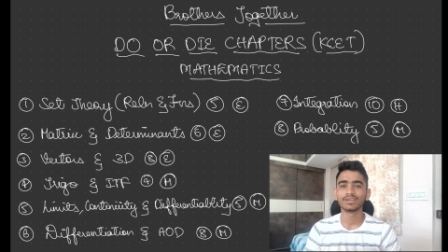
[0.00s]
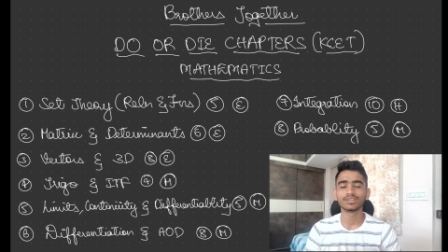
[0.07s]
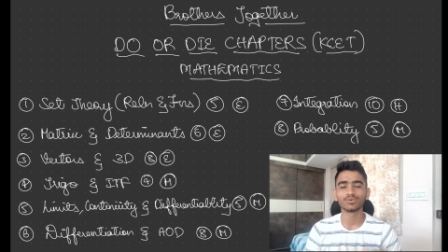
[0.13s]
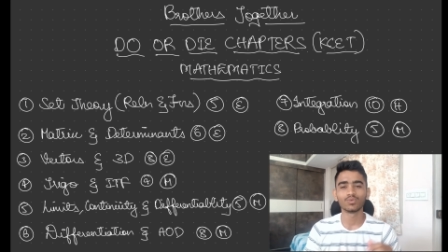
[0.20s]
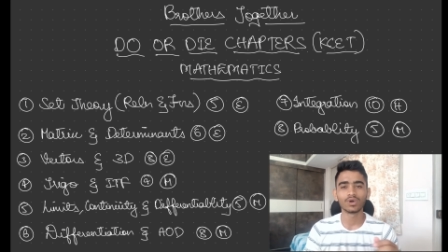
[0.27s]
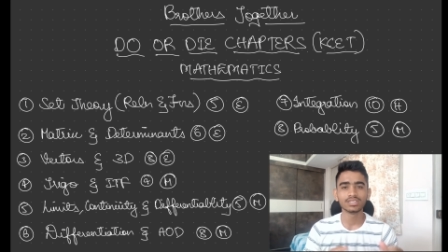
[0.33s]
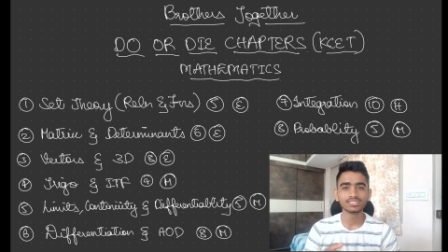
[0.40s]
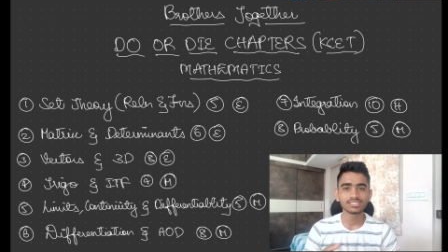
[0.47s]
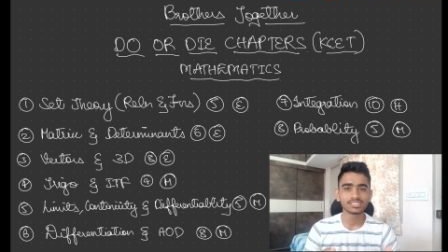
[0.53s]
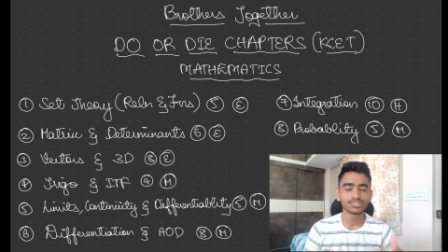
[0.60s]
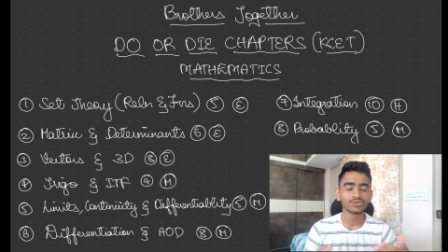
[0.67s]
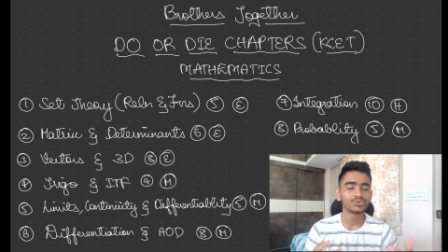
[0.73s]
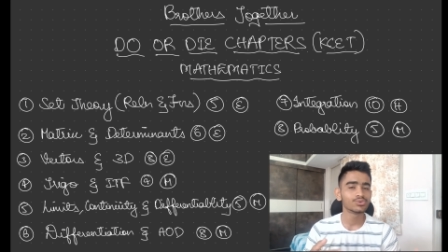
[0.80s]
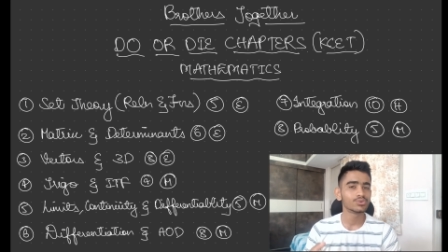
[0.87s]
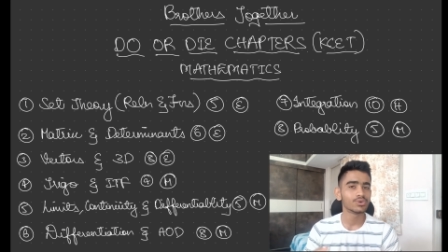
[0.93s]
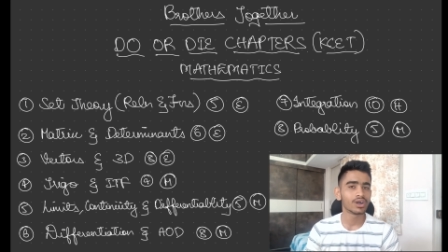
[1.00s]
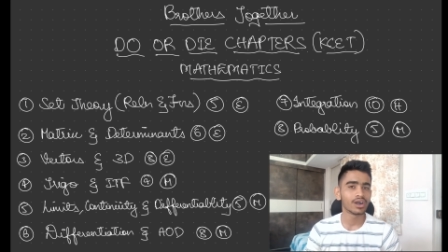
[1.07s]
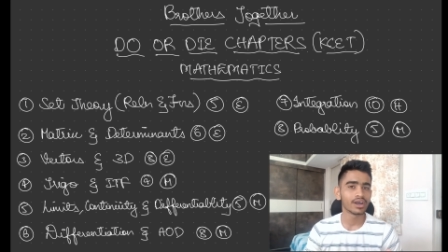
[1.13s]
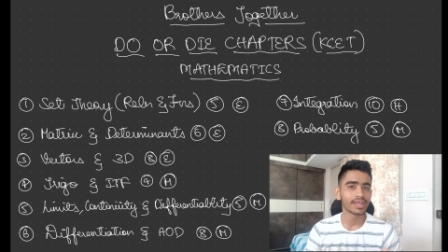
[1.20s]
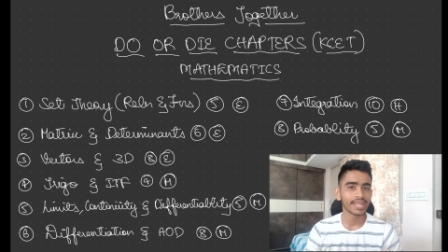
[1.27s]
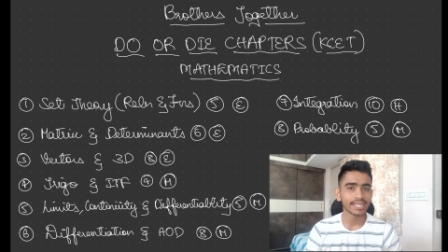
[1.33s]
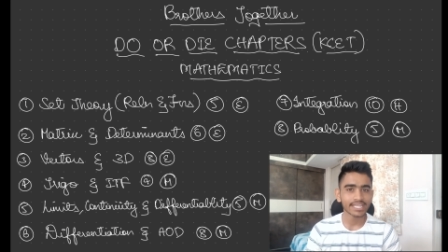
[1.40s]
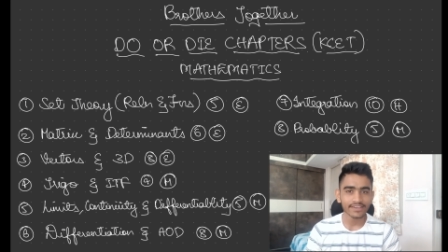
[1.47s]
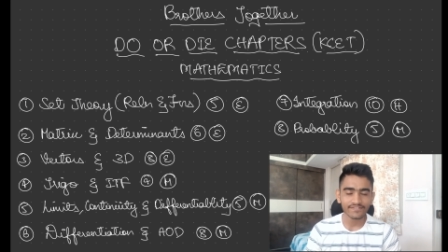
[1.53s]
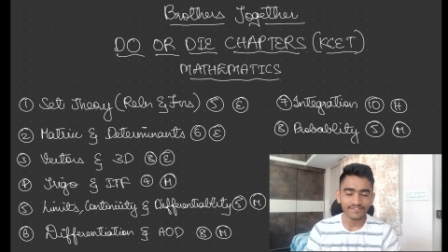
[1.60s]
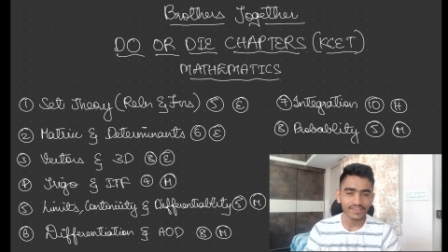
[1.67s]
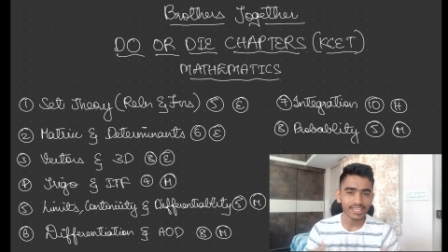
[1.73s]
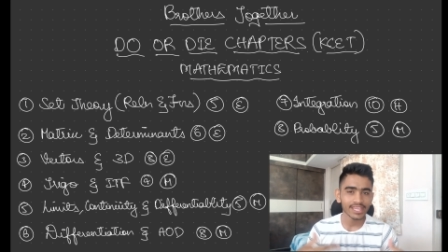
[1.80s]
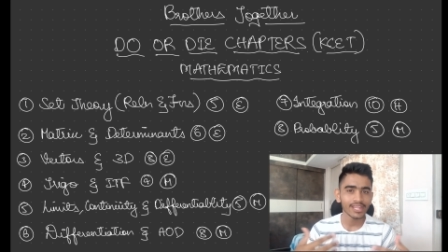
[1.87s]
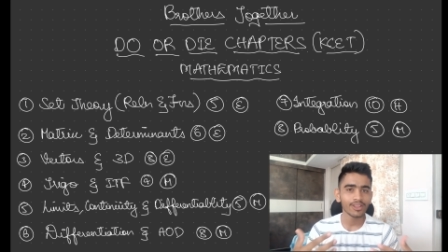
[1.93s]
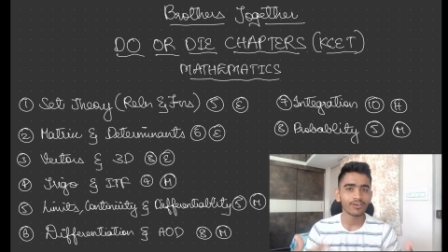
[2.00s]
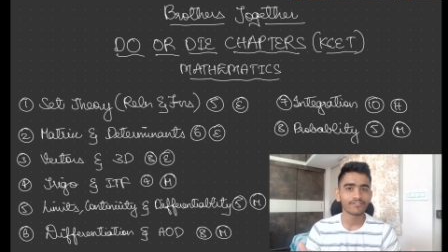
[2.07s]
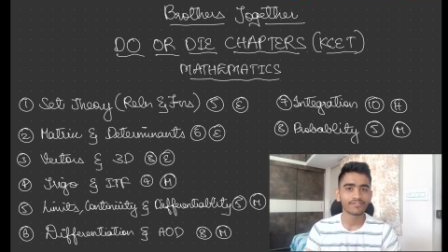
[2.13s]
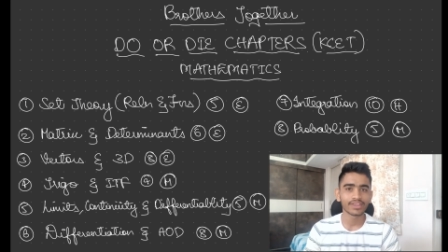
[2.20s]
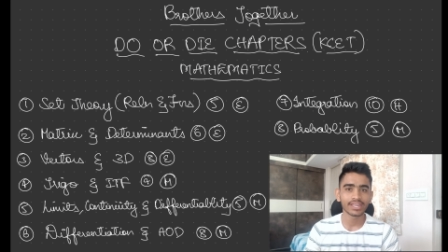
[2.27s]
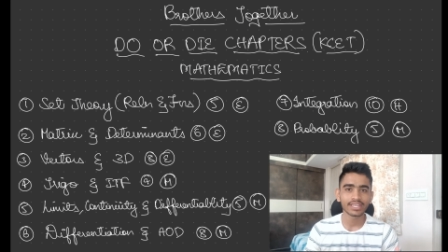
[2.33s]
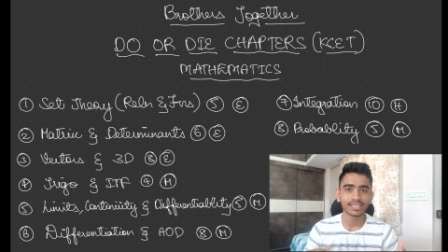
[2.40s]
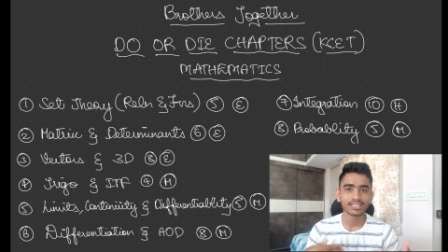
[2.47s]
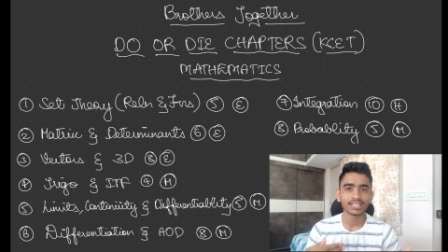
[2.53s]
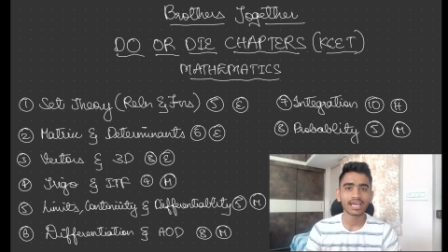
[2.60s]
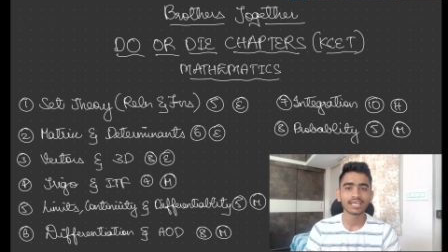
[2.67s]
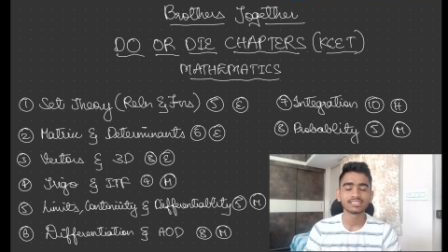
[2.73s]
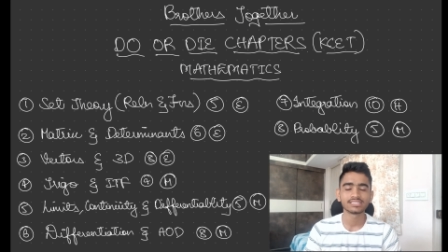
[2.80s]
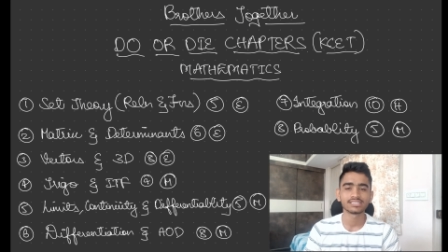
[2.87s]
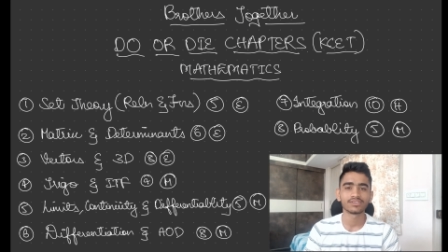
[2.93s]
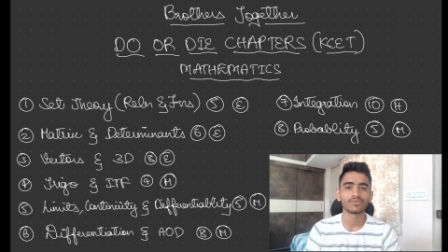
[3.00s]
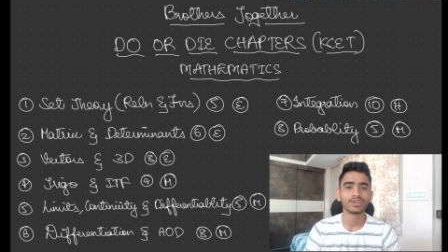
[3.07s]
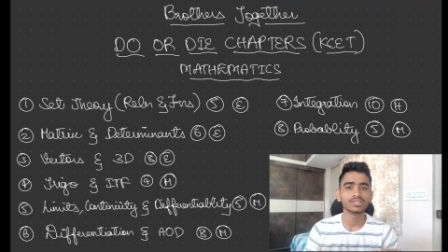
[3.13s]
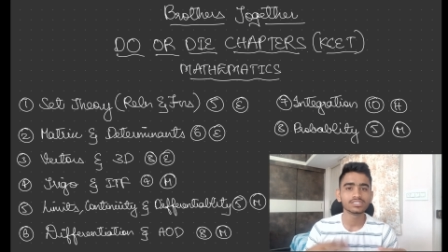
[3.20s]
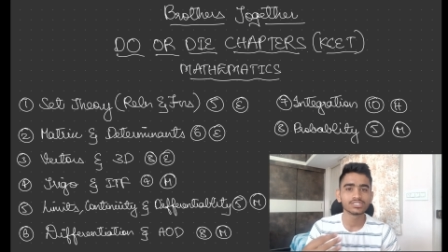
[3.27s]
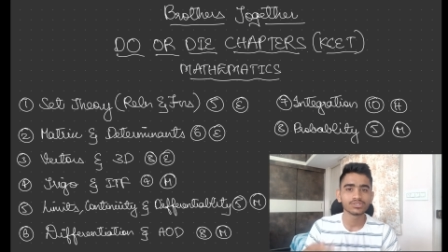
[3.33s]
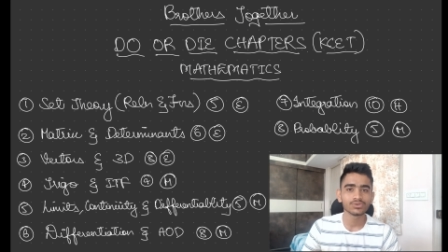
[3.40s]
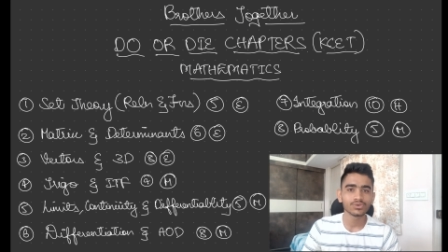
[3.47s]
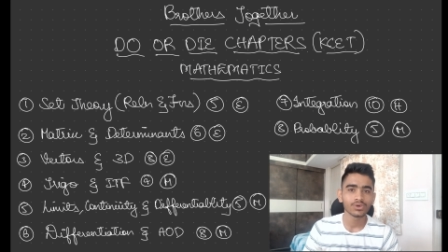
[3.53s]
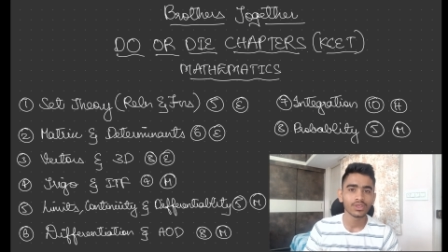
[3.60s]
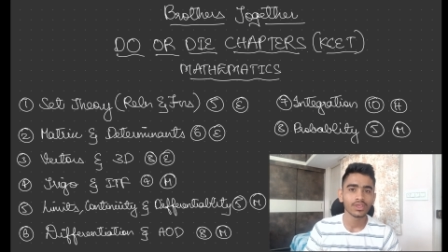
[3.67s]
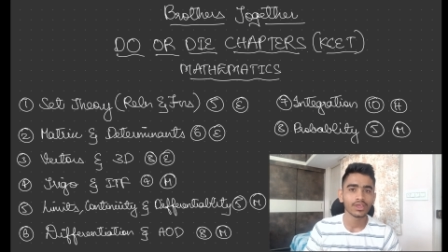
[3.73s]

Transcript: But once you uh, get a feel of getting the answer, once you